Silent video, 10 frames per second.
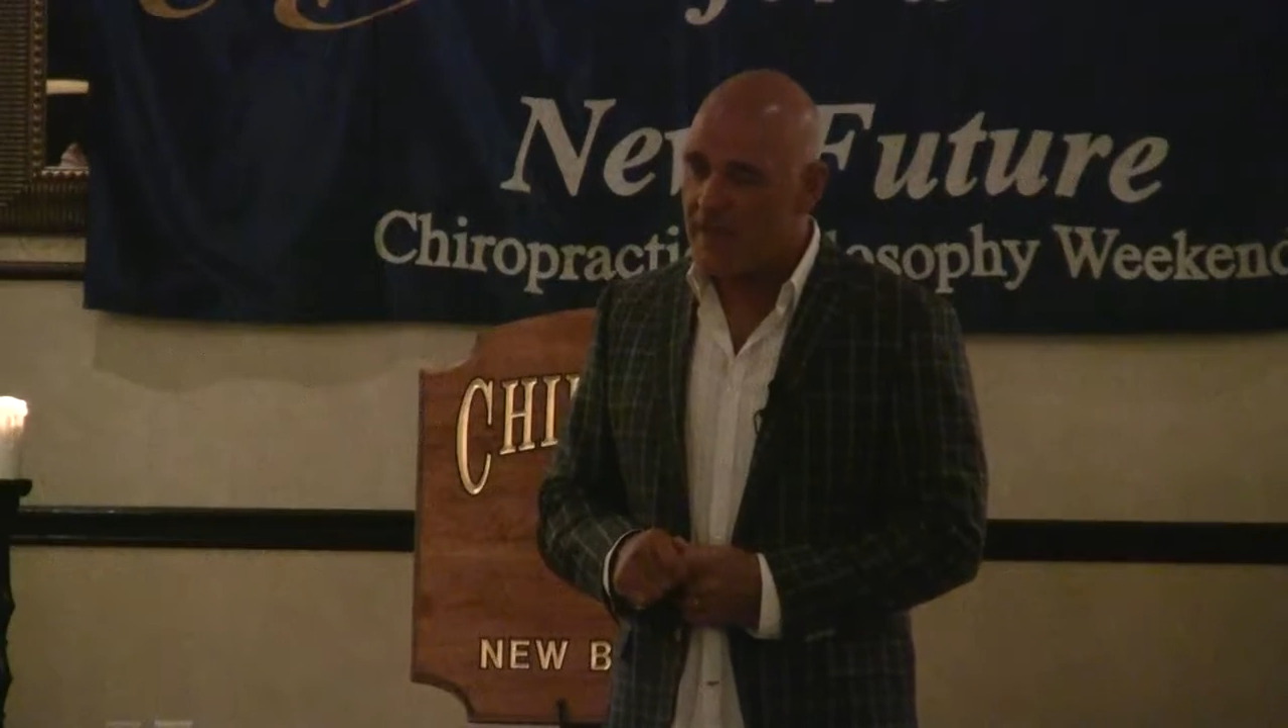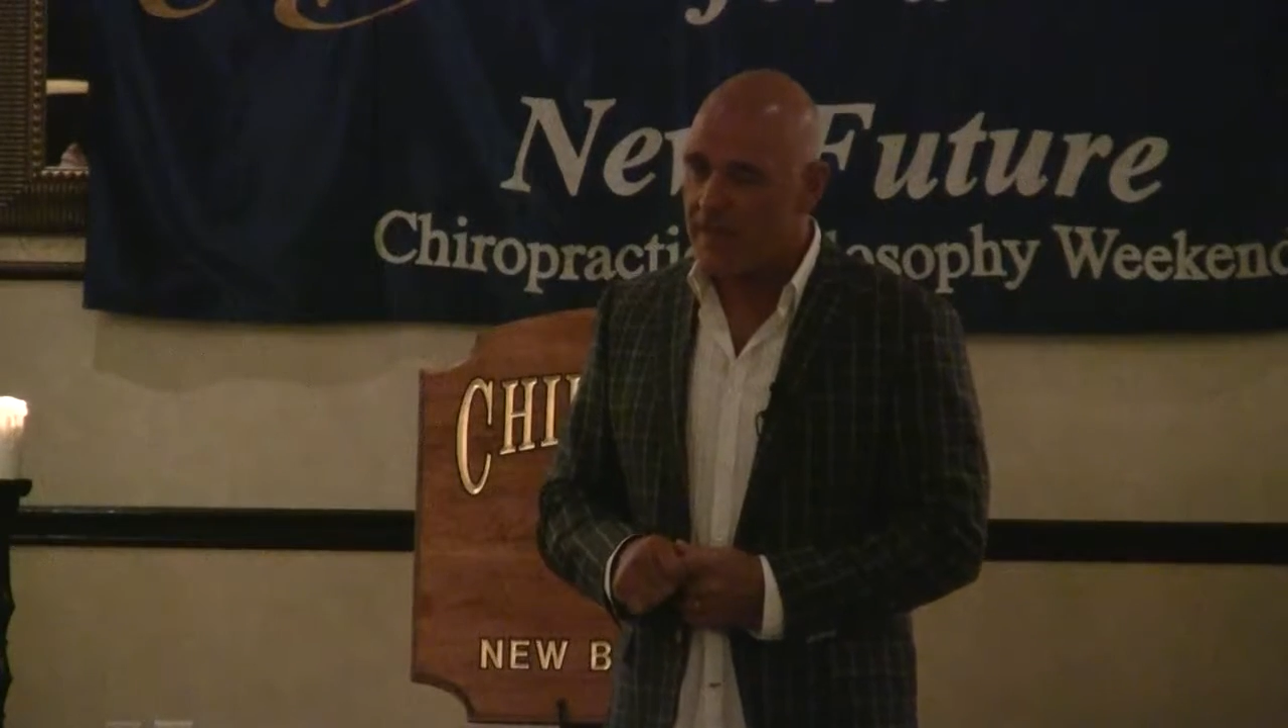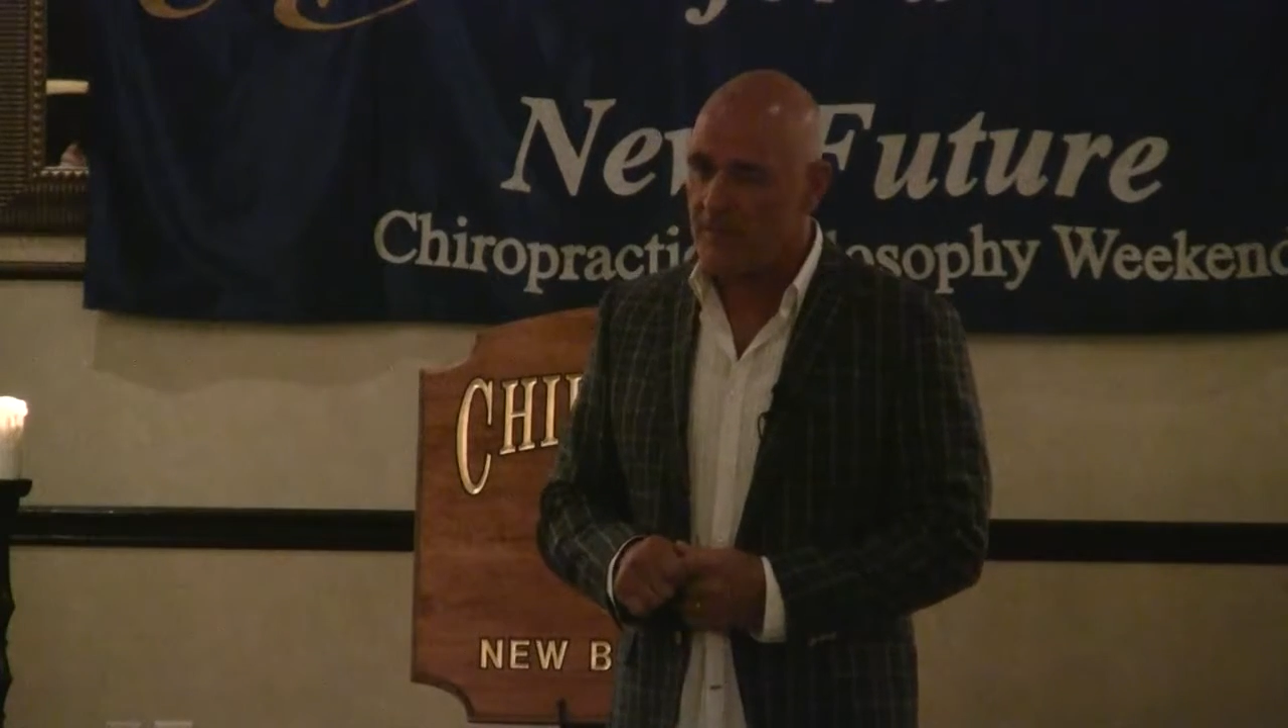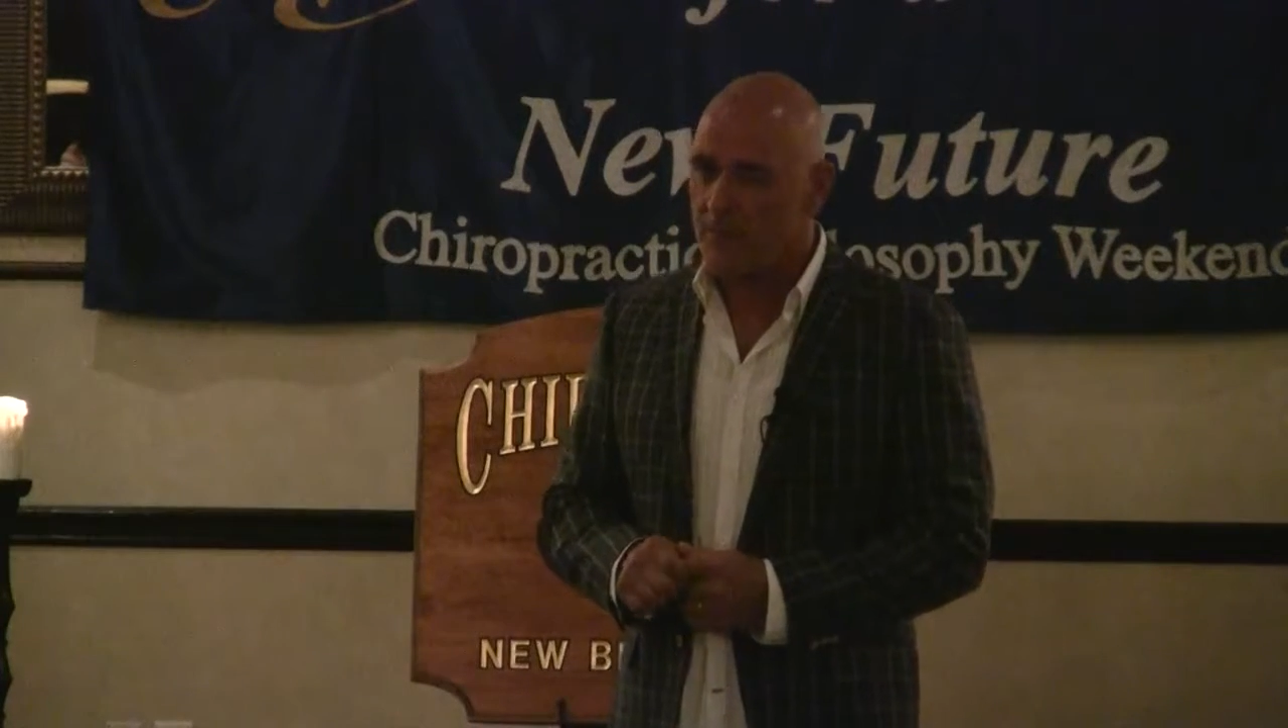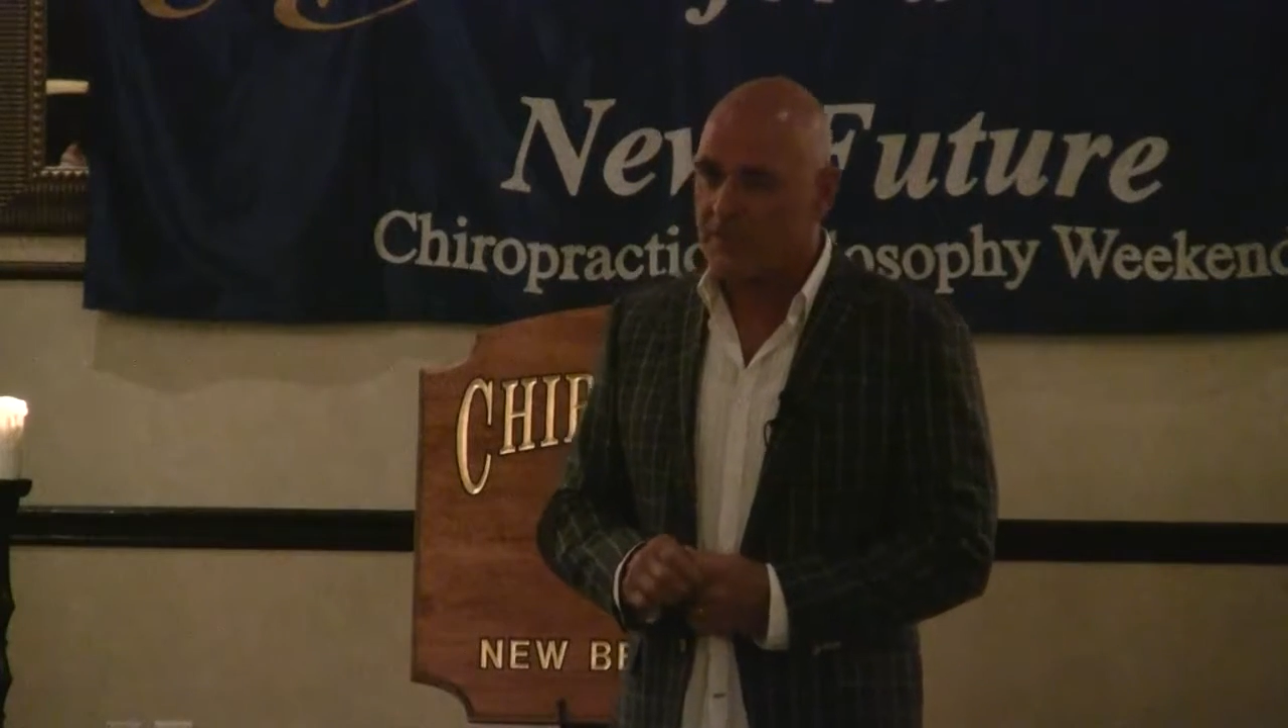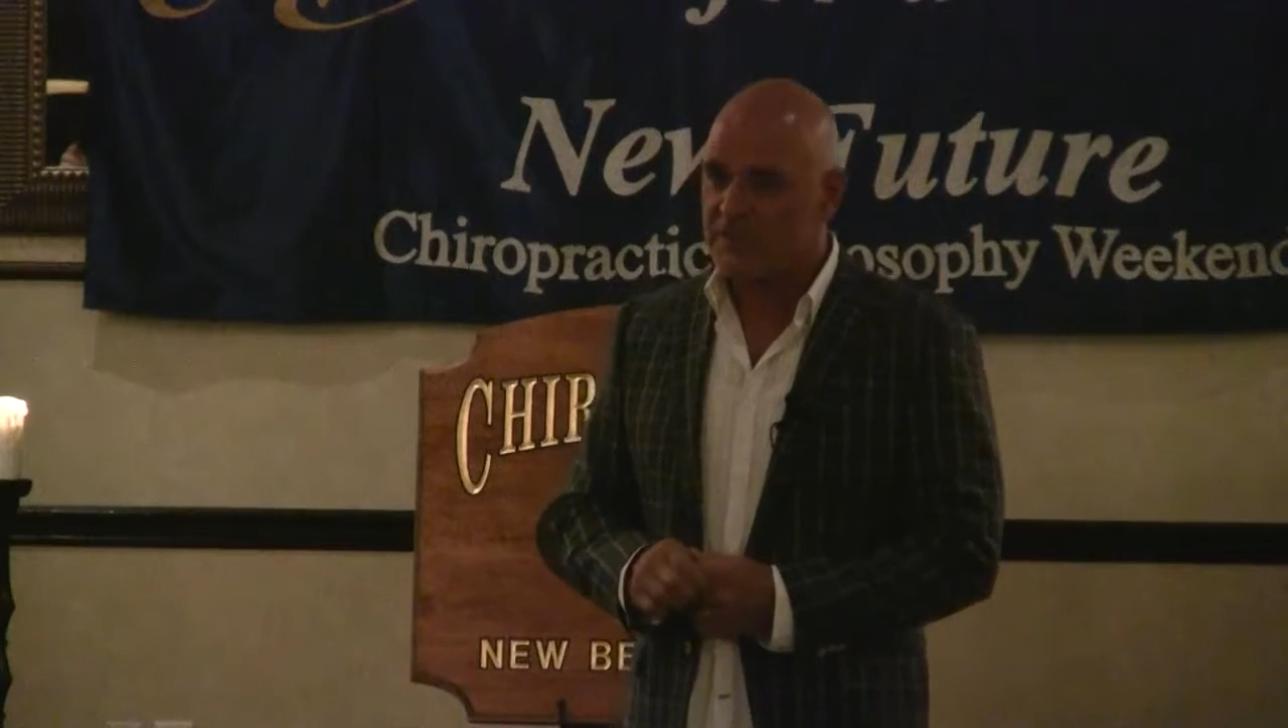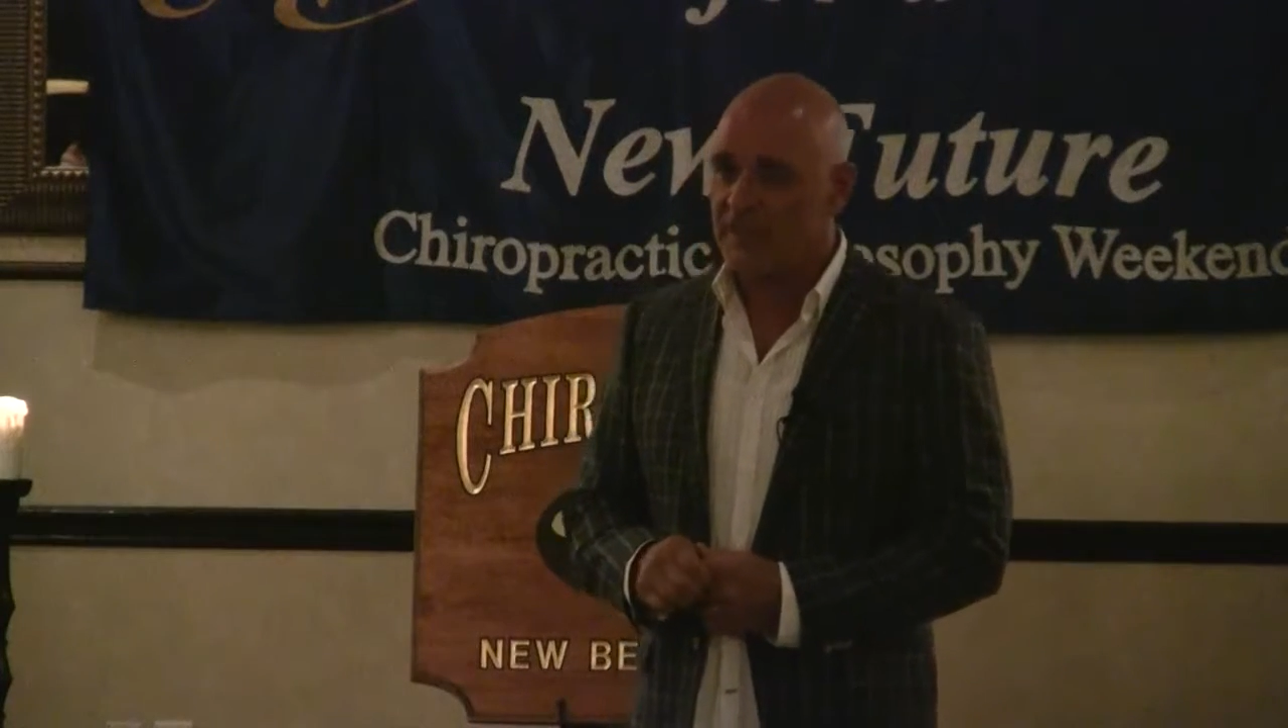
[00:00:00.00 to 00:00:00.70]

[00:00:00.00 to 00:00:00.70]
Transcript: had anybody